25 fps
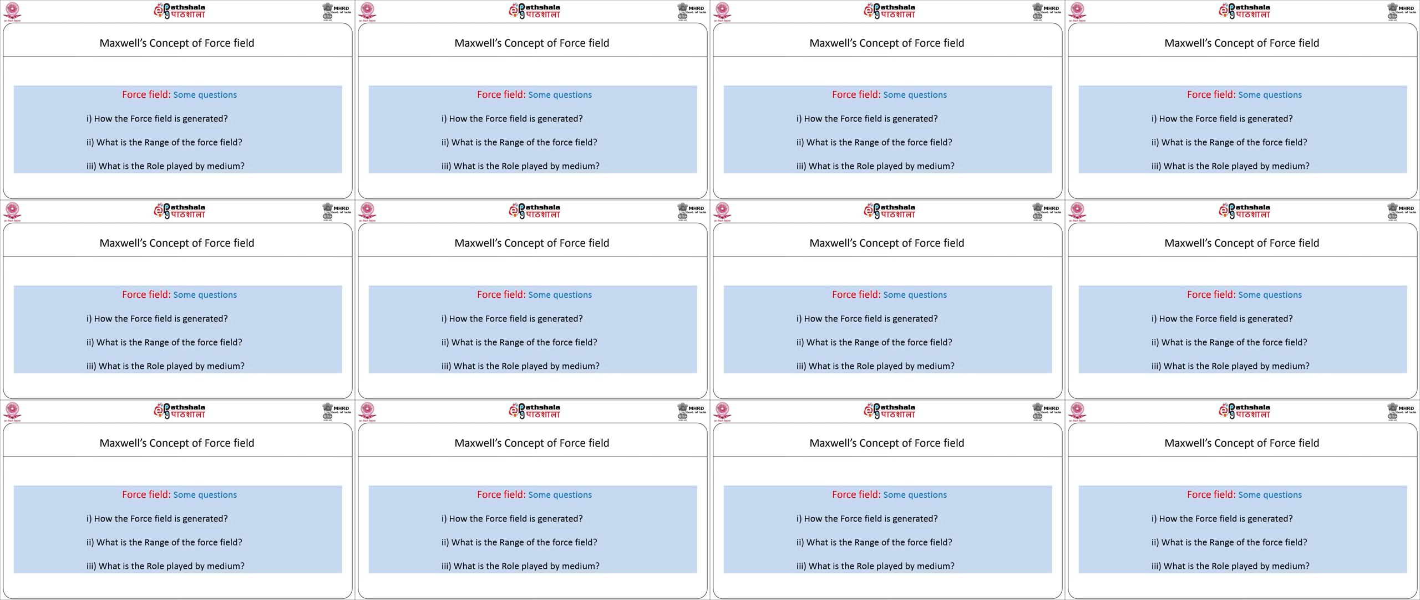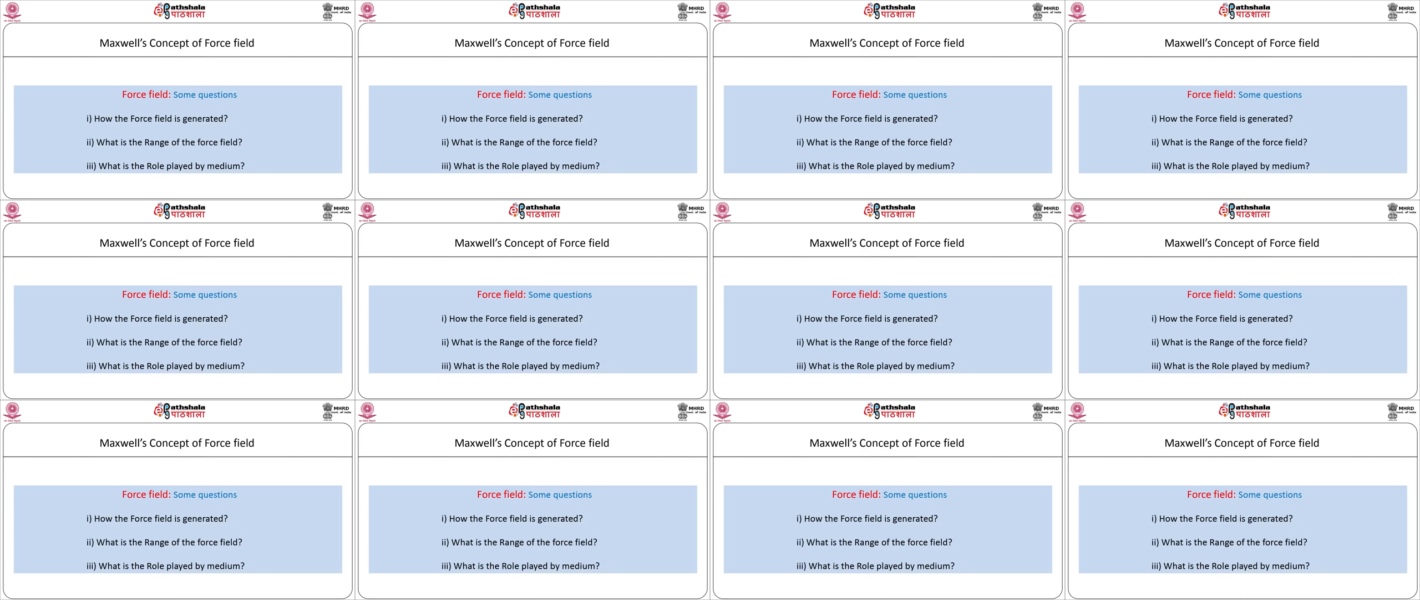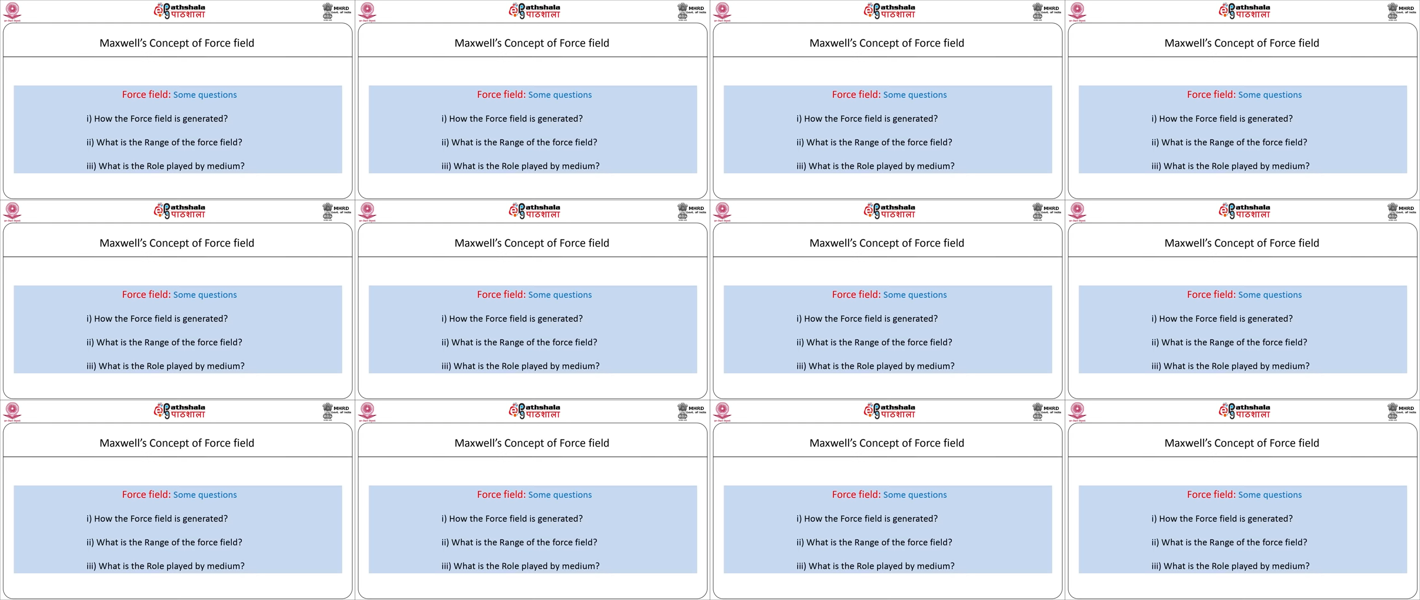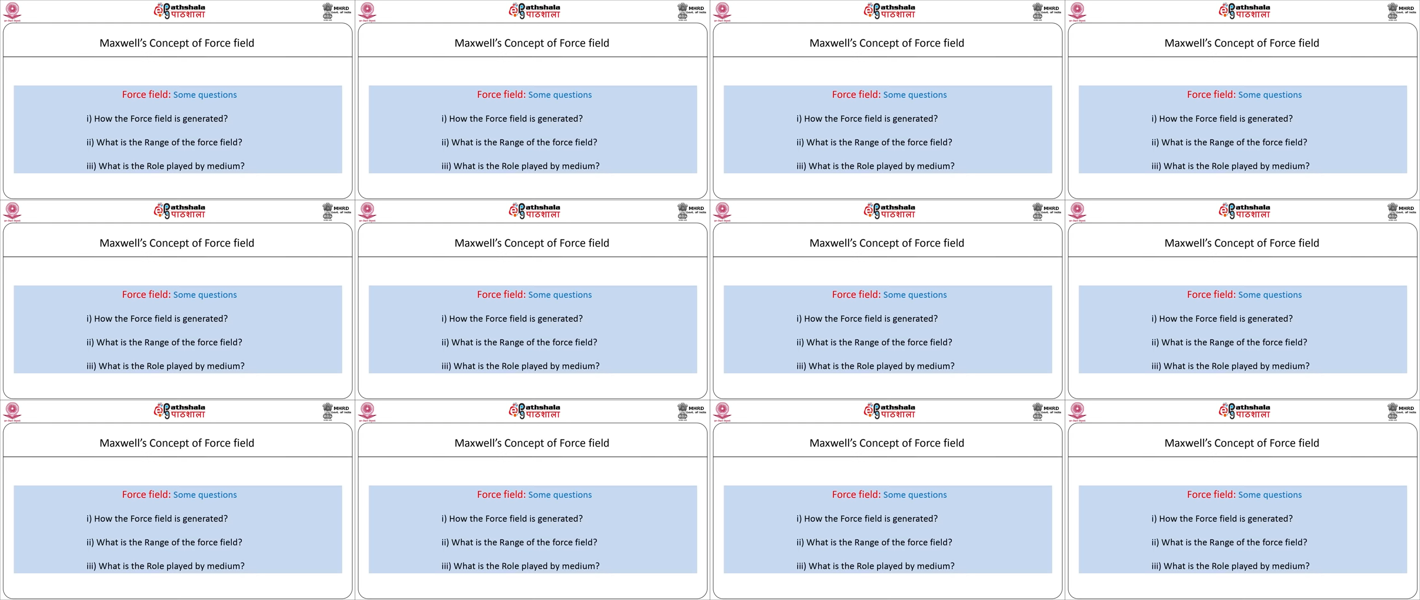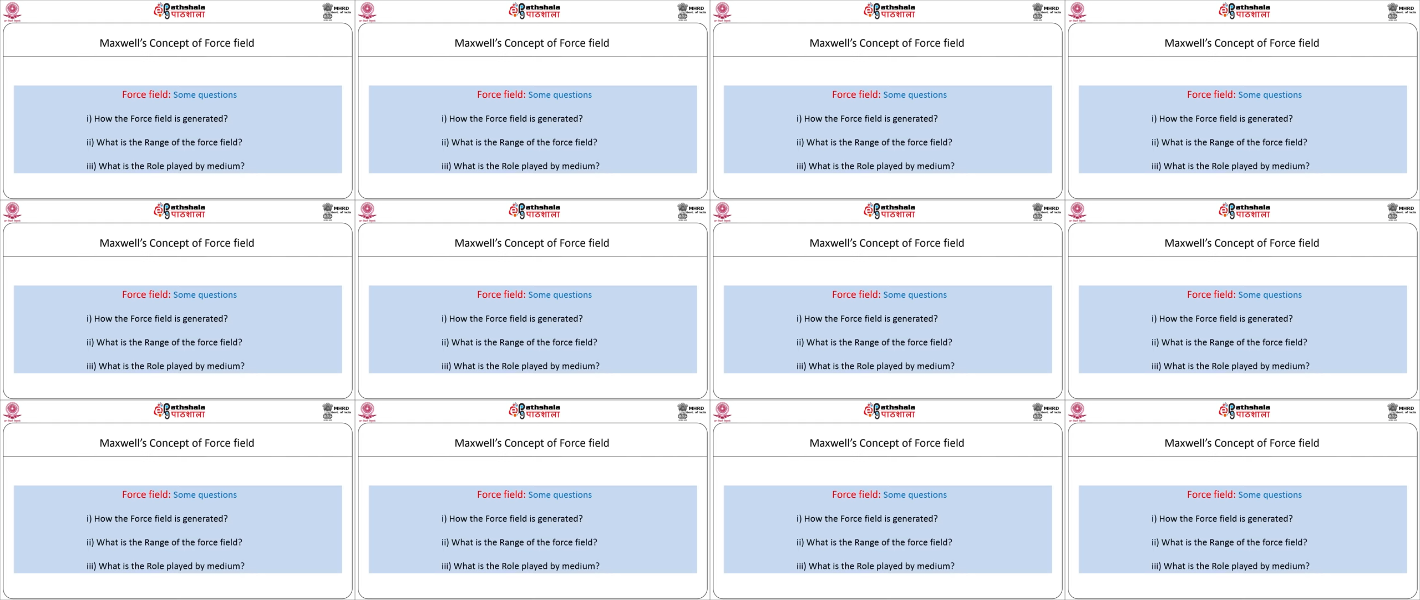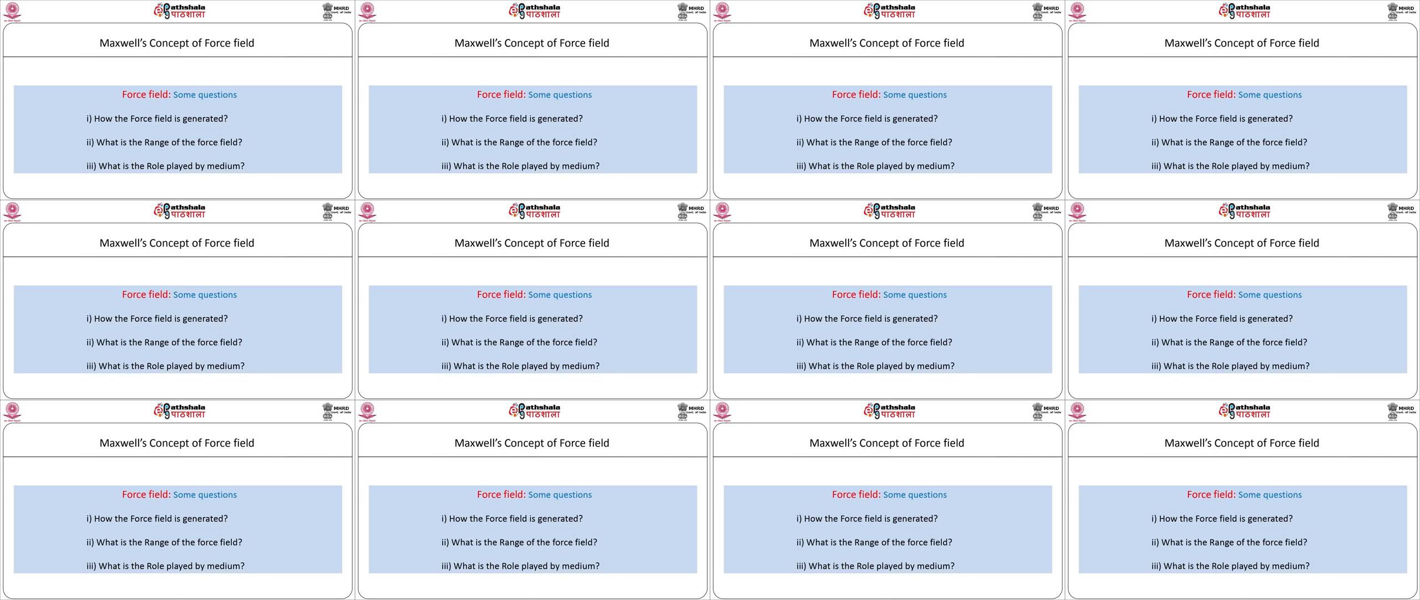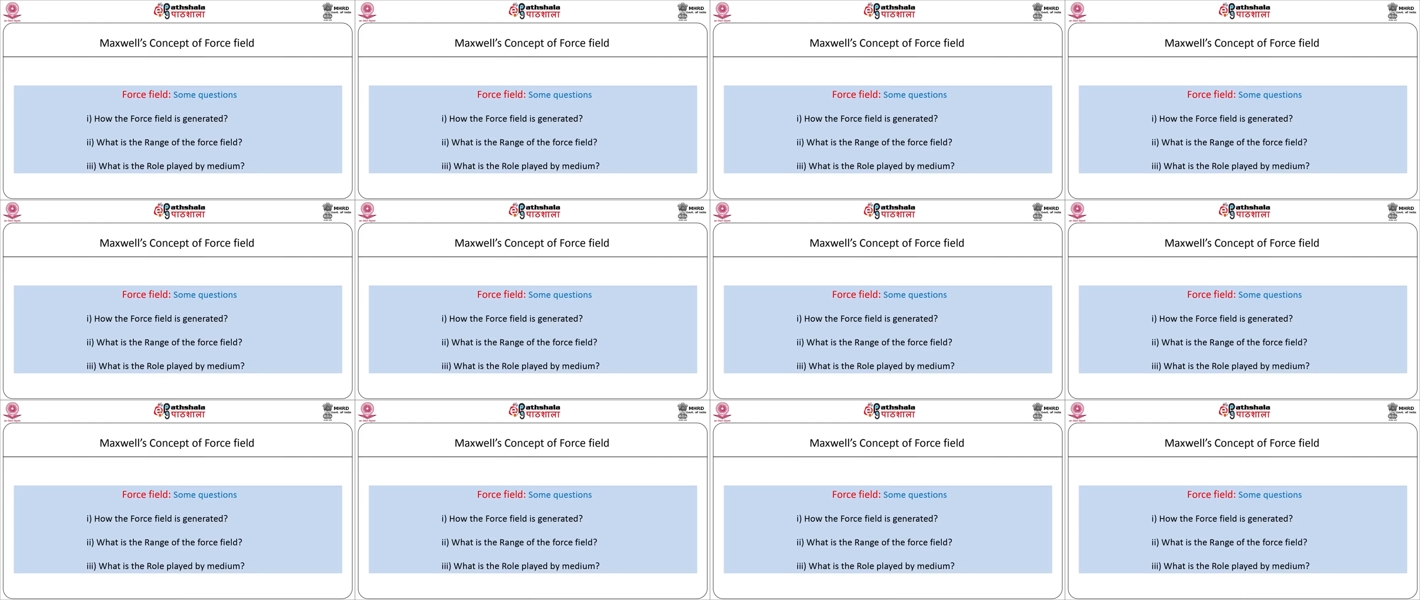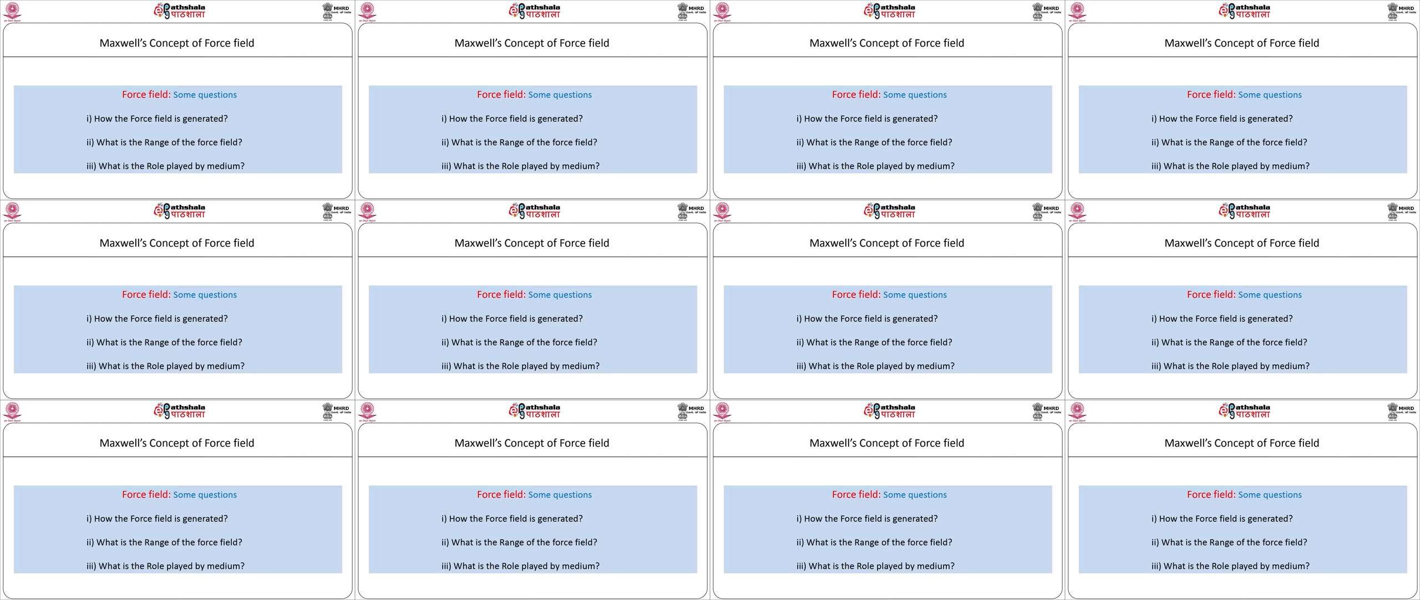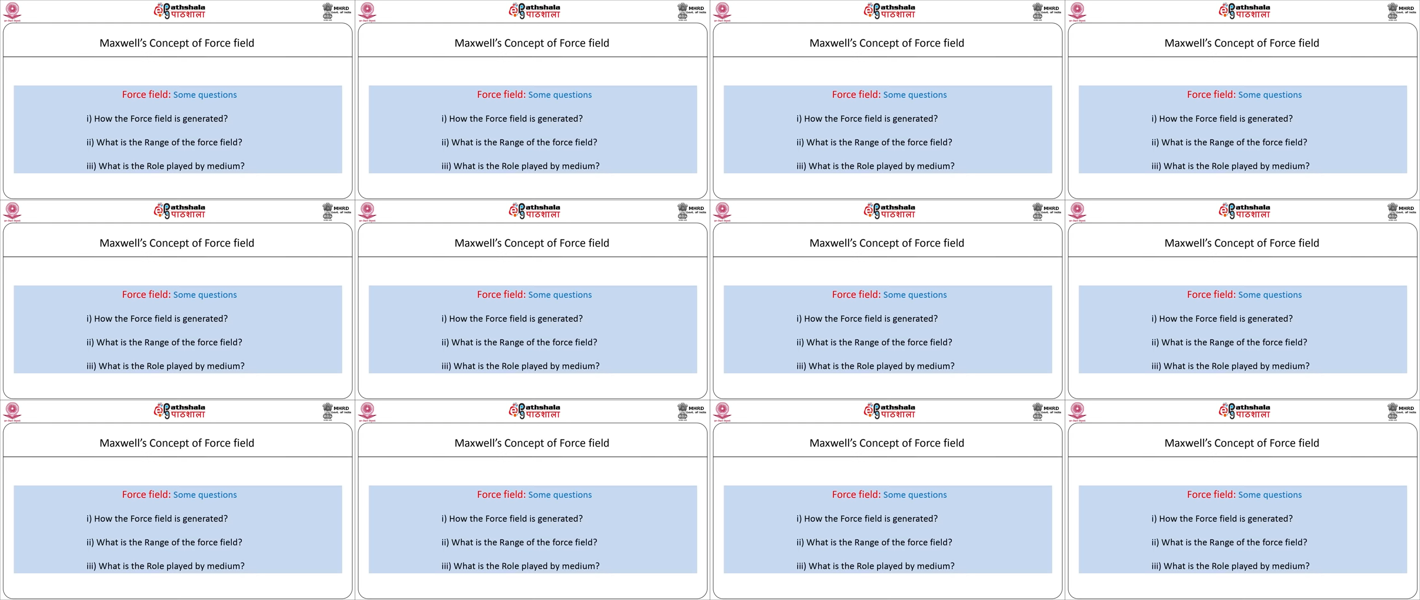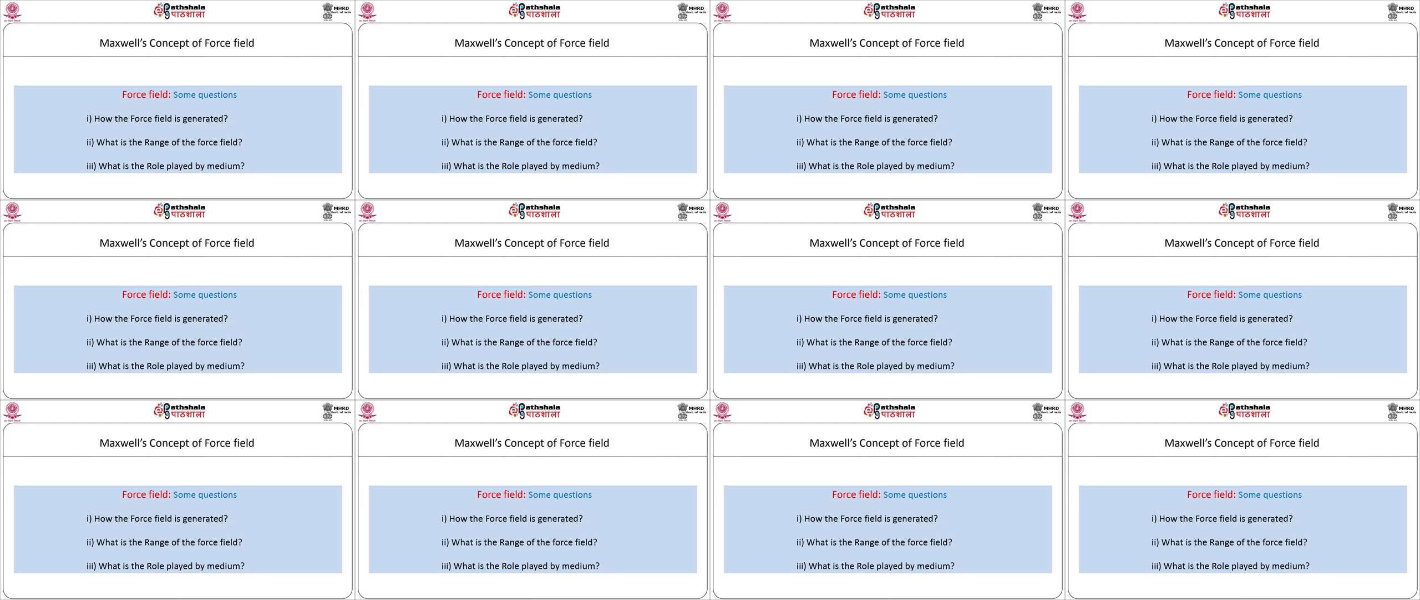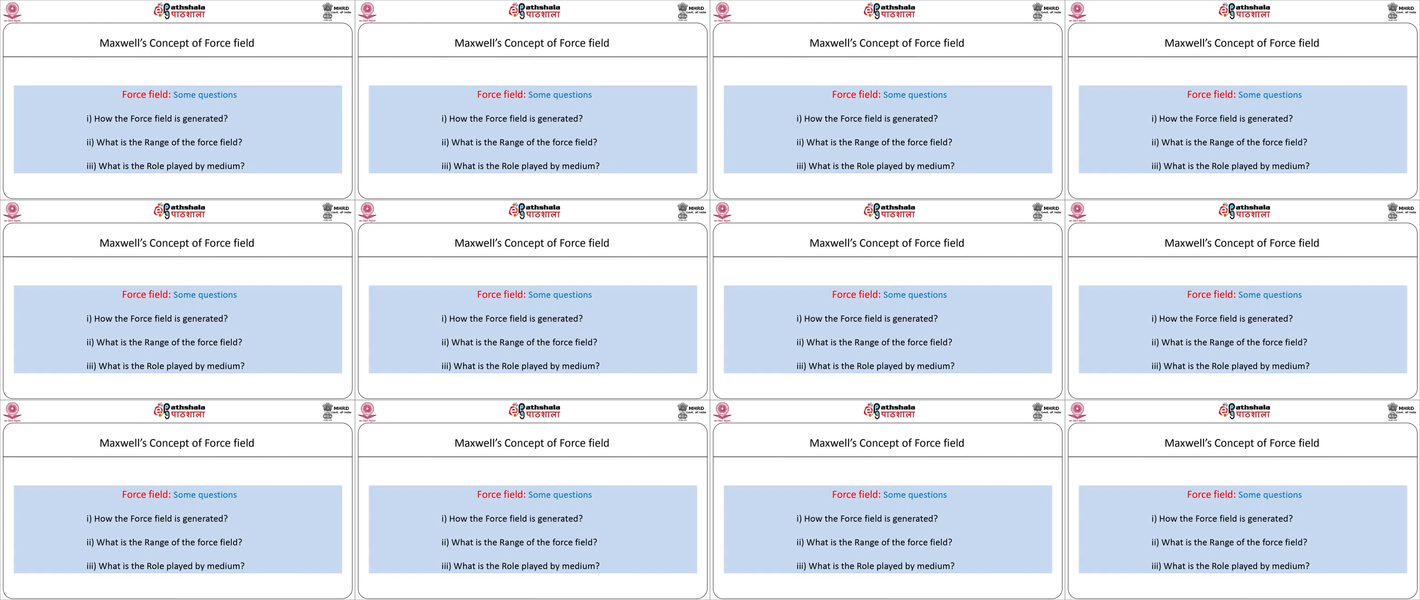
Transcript: No face is visible, so there are no lips to read.